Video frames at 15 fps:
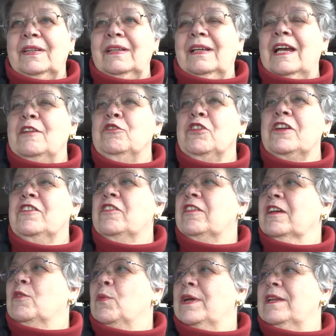I tried to
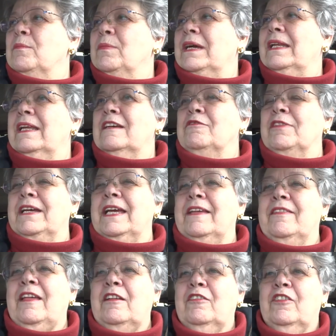think when in my life I had
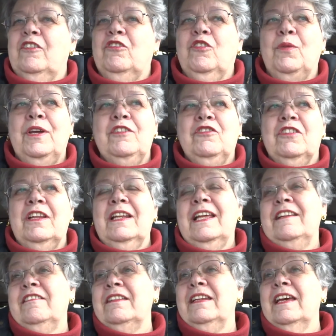that situation, and
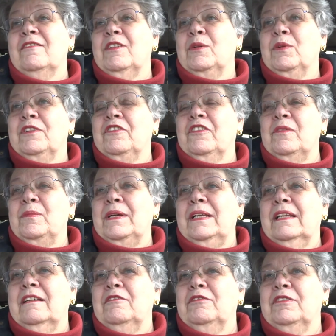I did have it once in my
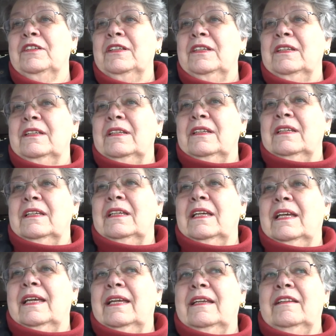life,
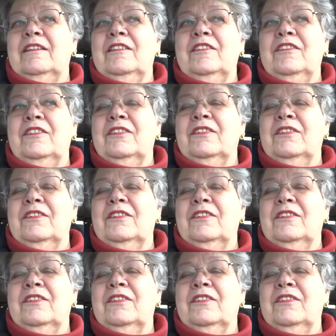and